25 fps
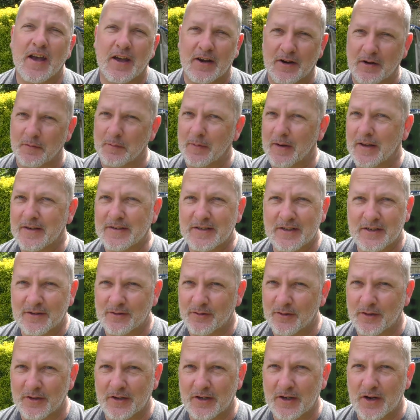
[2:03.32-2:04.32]
And I'm less
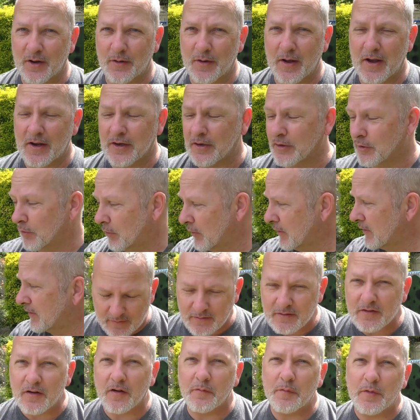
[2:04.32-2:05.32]
inclined to go out and do it.
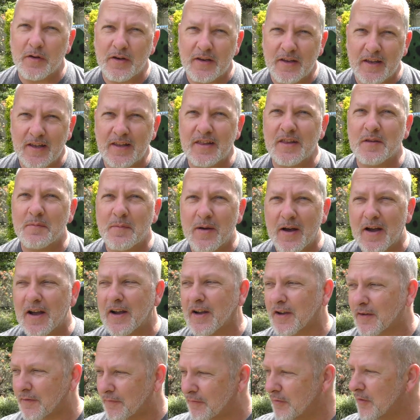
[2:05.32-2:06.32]
So I've been in the
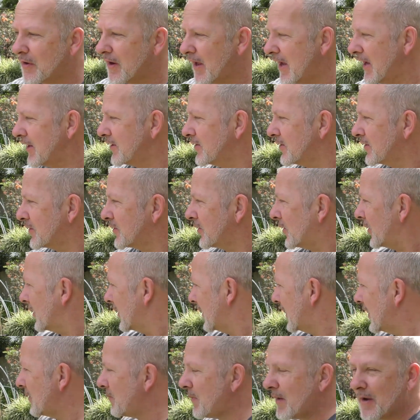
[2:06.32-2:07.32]
market for an edger so
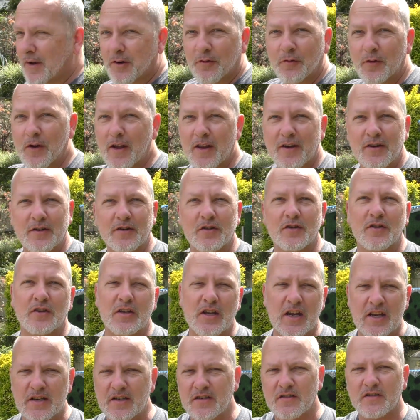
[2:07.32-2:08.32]
I can get back around and do
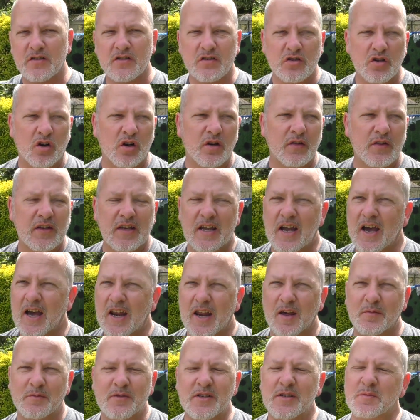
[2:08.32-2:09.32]
the edges and tie the
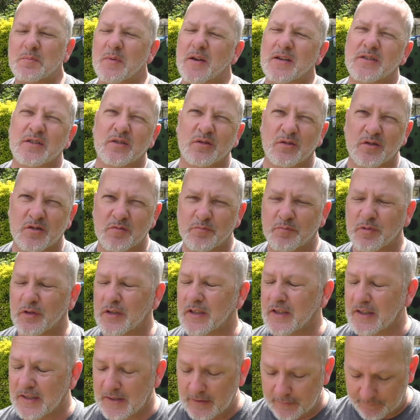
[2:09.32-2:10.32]
yard up. Just makes it look
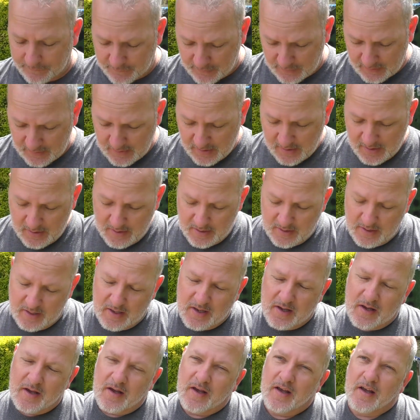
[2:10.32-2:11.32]
completely different.
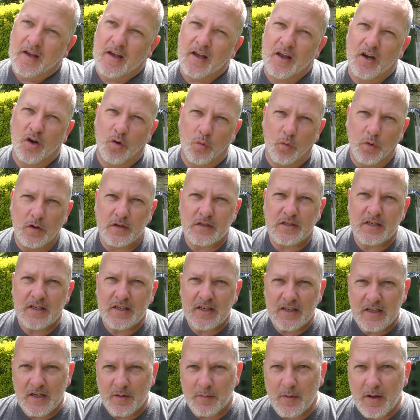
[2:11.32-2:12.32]
And I was
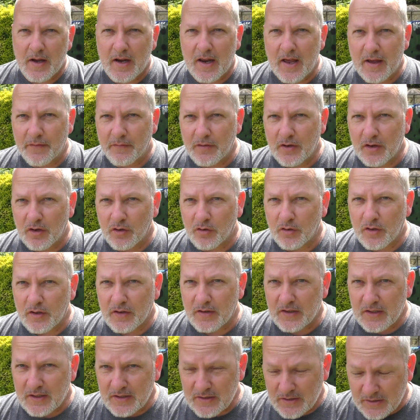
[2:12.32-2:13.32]
thinking about having a look
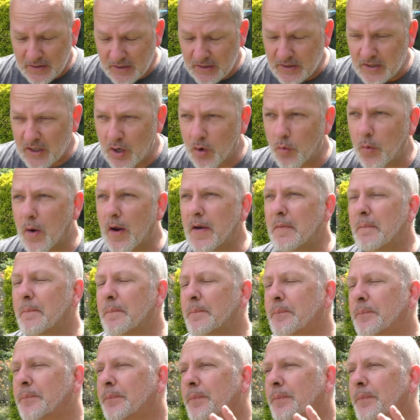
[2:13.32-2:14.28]
at the Ozito one.